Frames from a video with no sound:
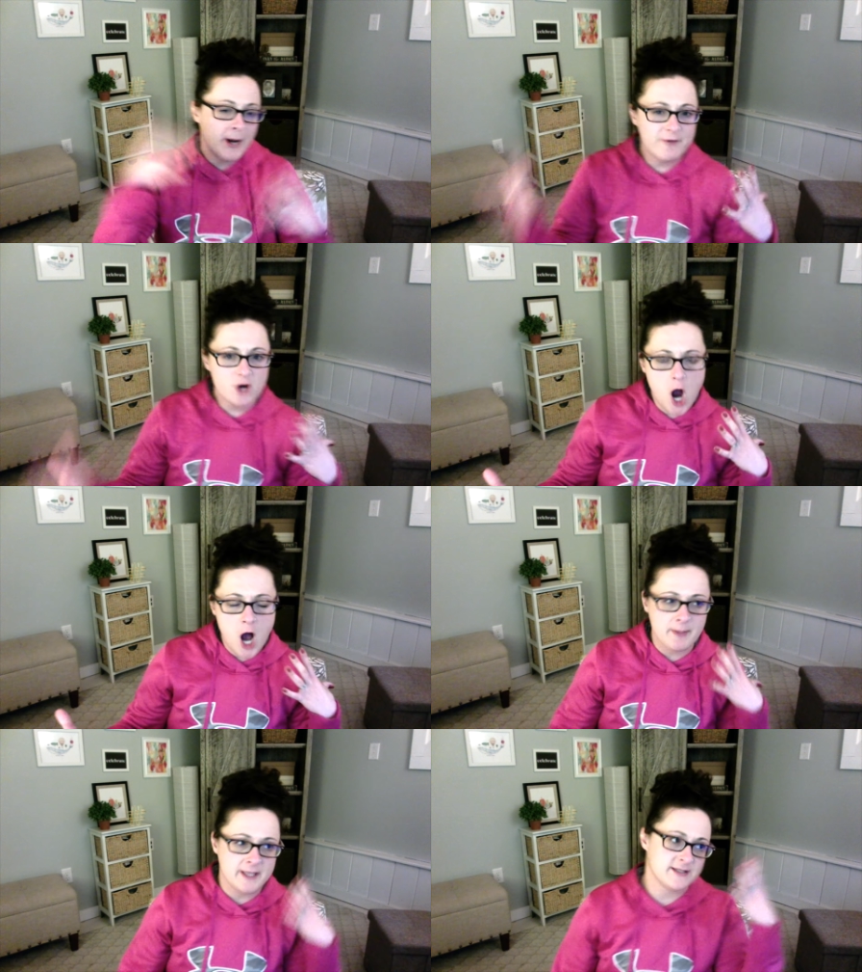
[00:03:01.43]
ever
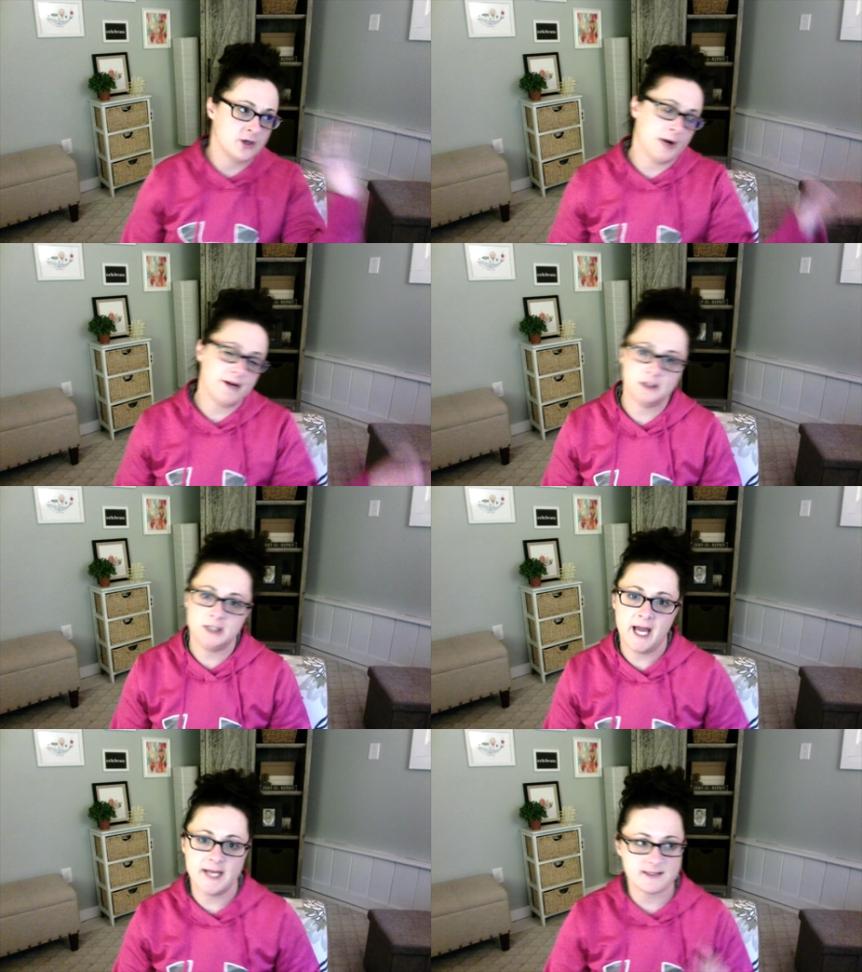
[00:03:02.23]
comments, no one ever
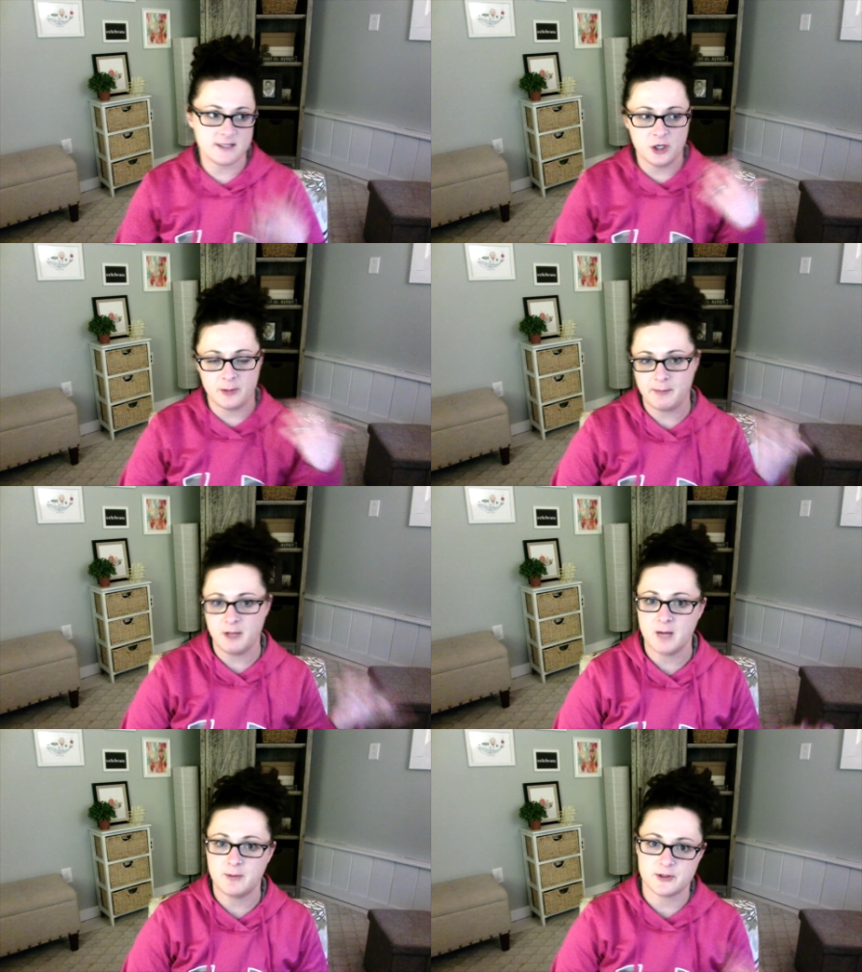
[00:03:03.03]
likes, my
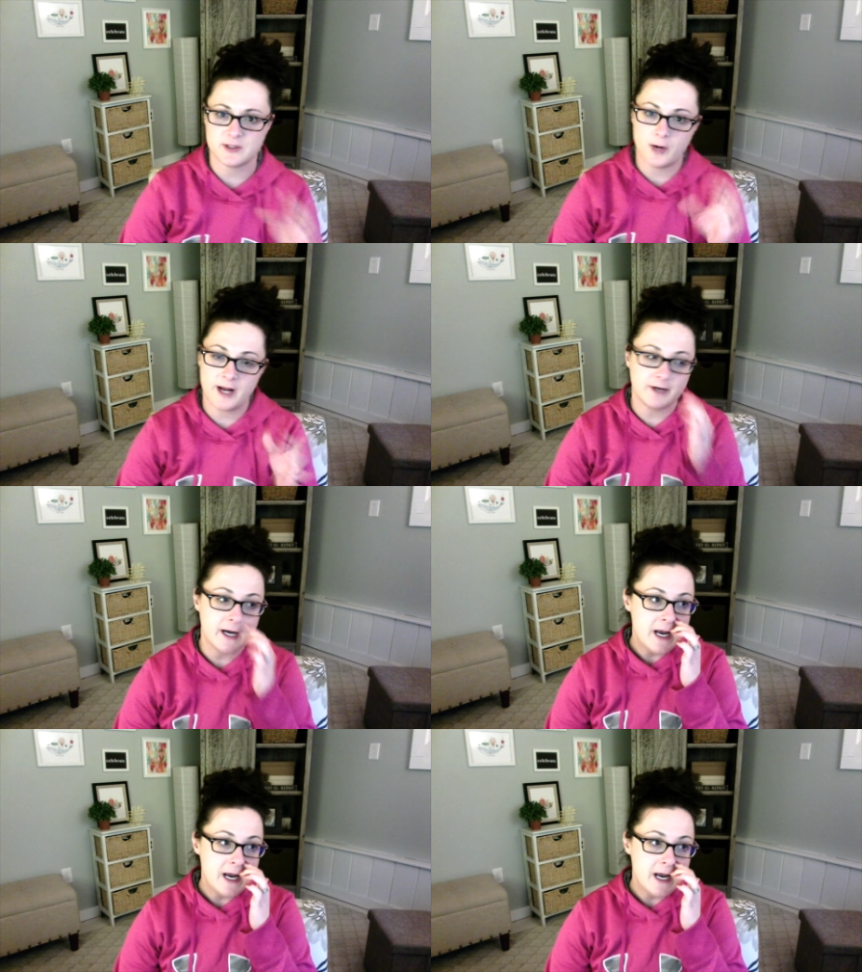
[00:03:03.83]
blog posts or whatever.